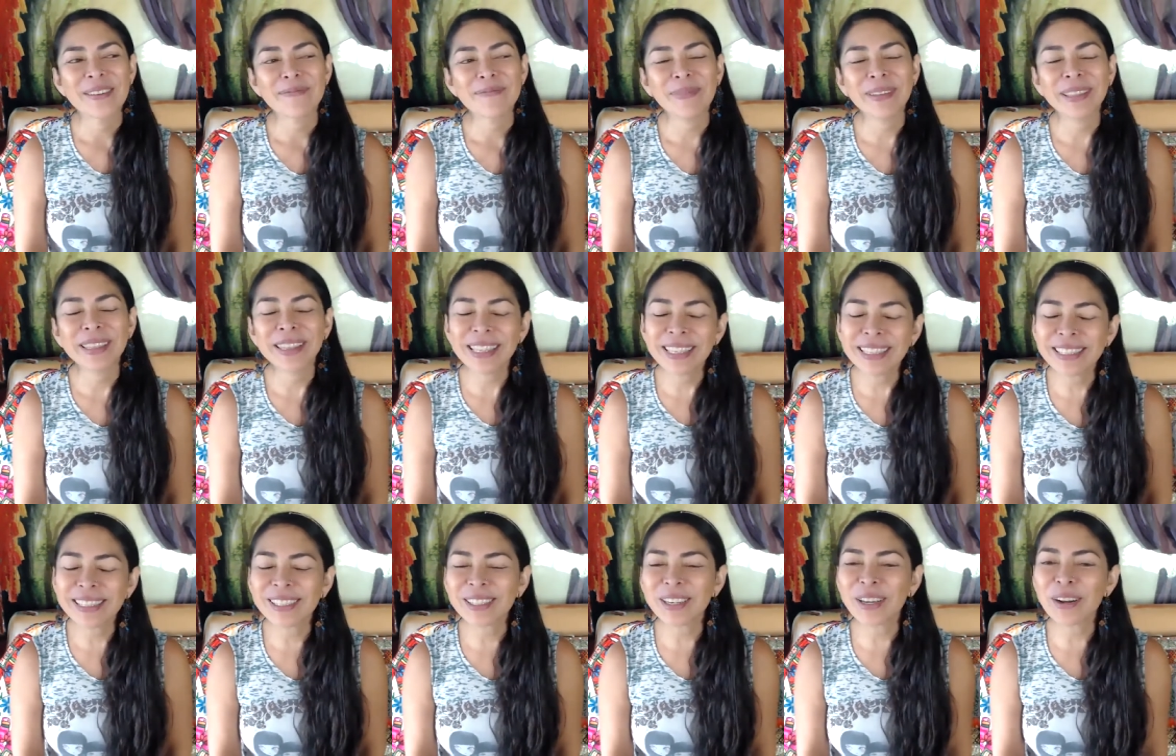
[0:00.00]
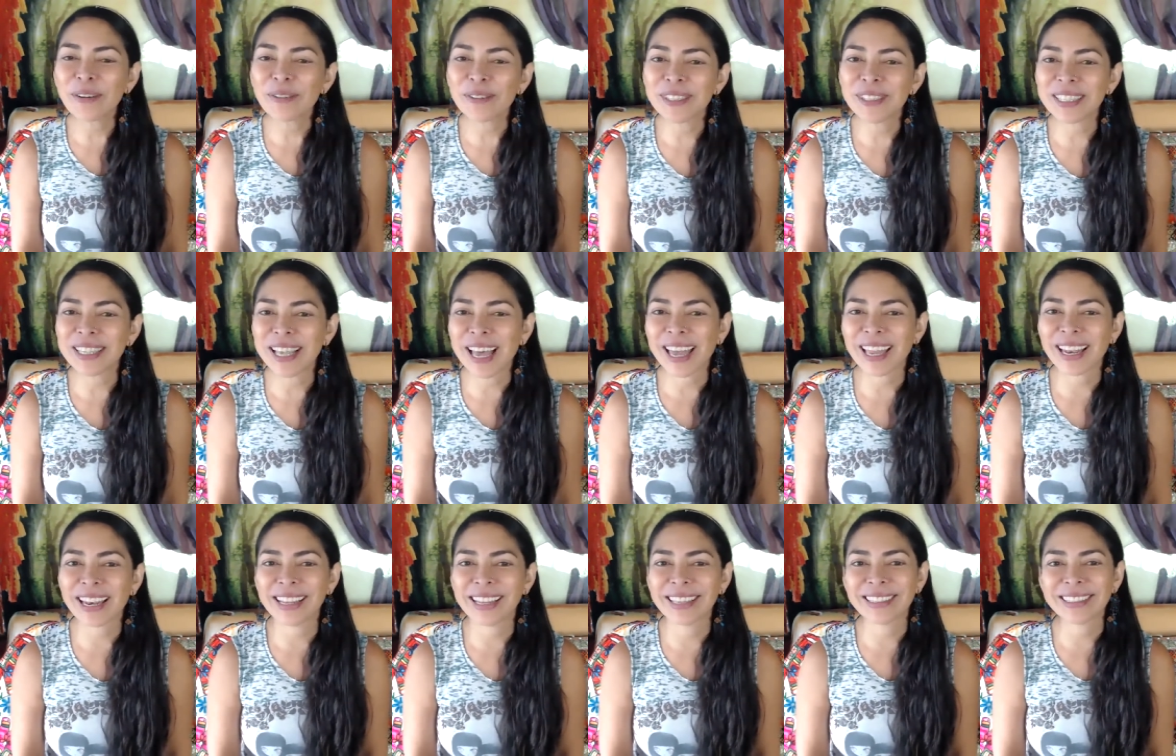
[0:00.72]
But this sort of
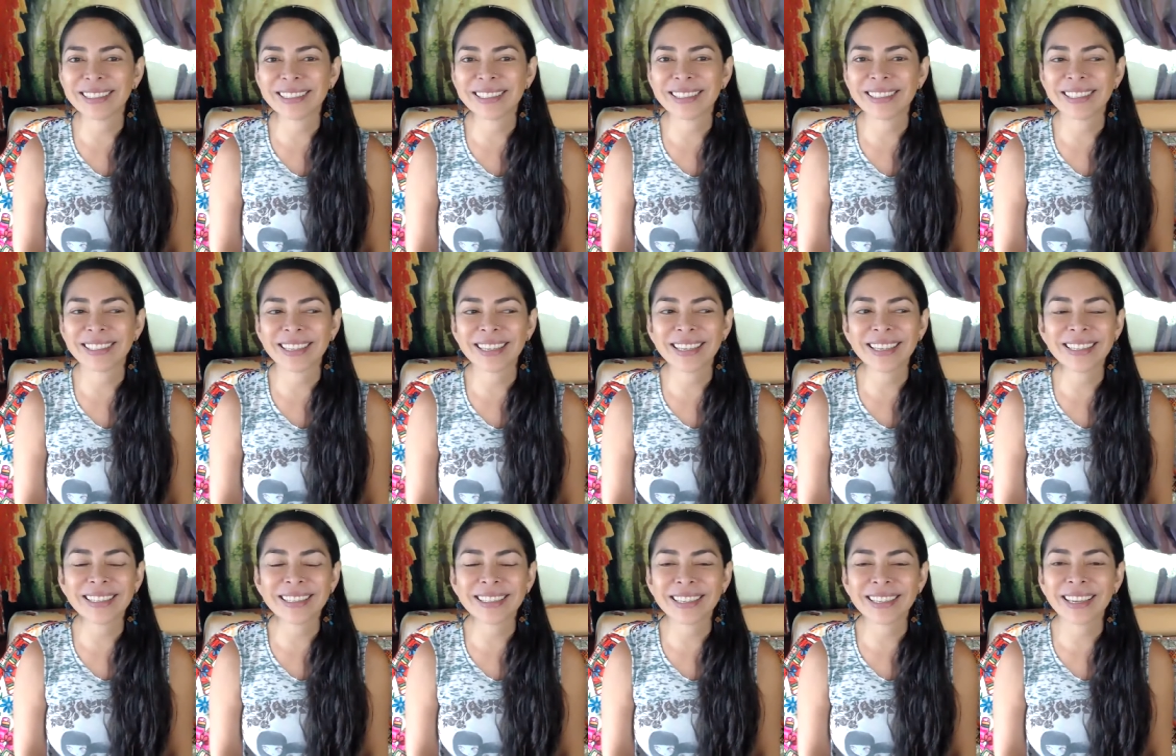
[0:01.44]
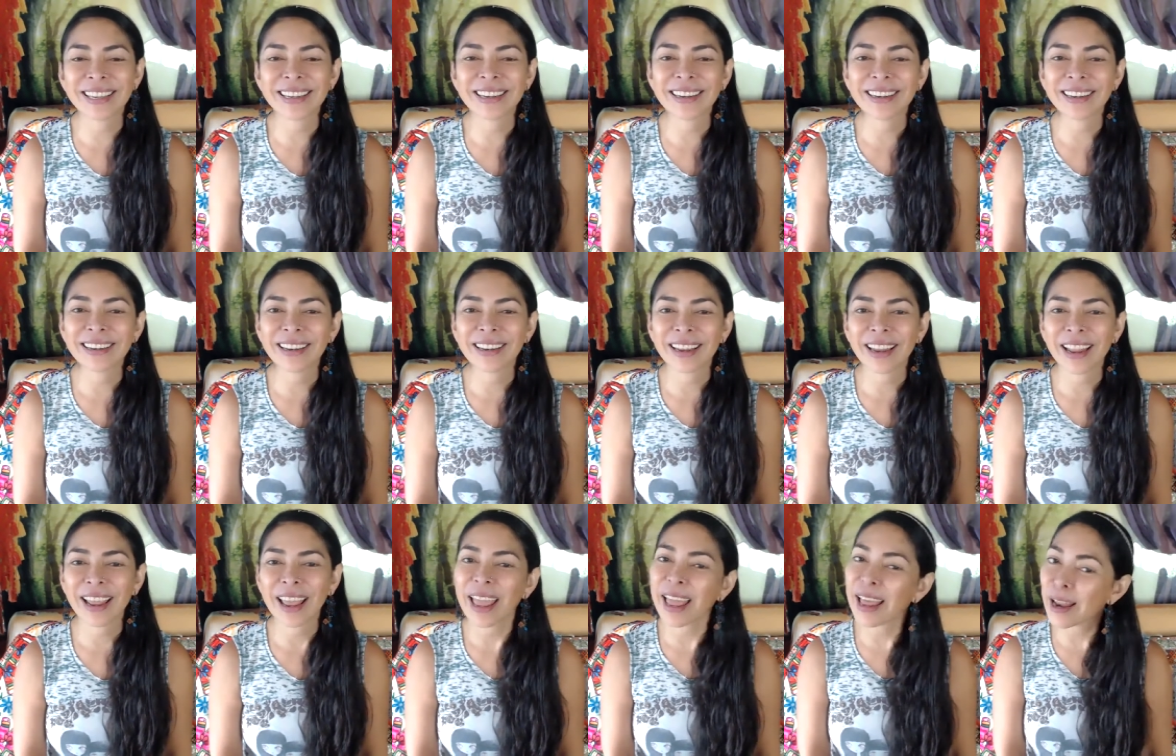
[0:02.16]
silence isn't
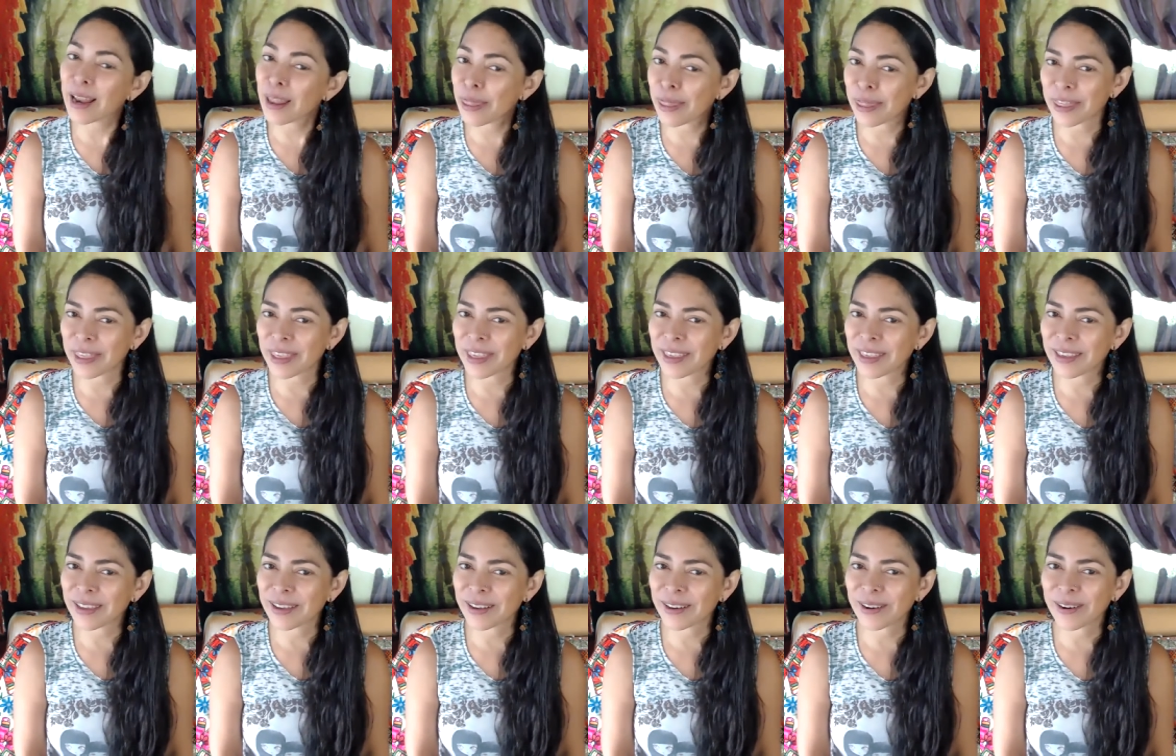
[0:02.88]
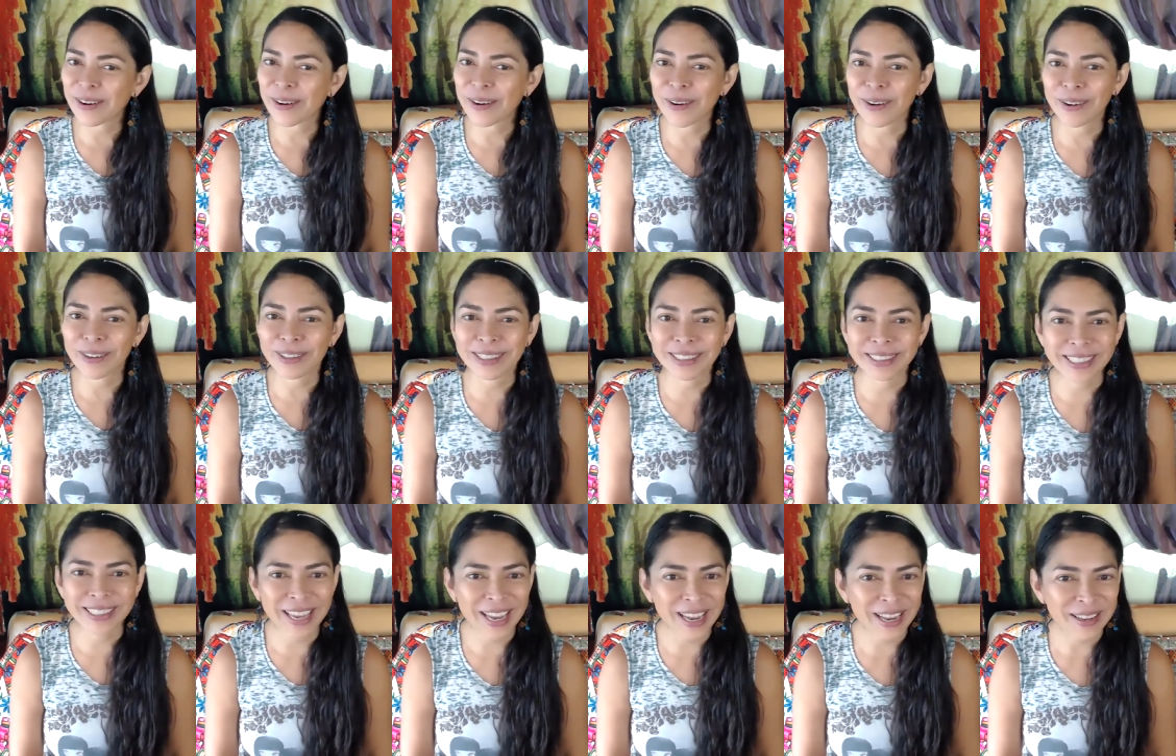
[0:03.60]
healthy all the
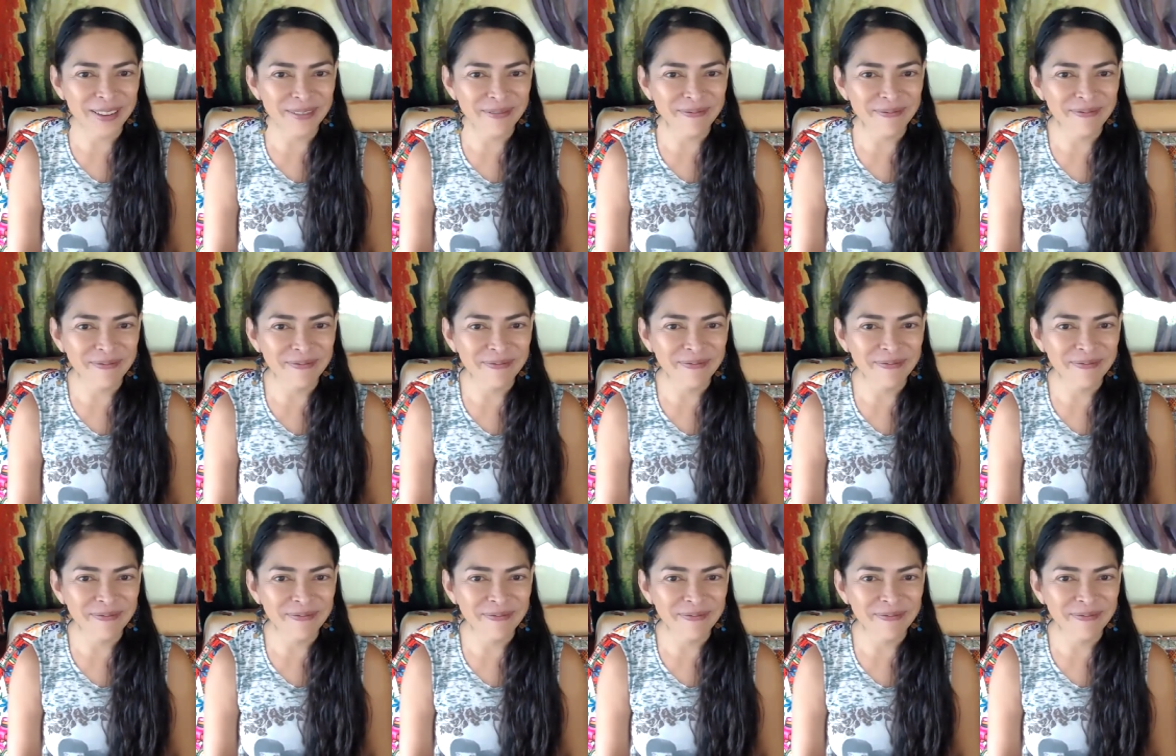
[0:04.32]
time.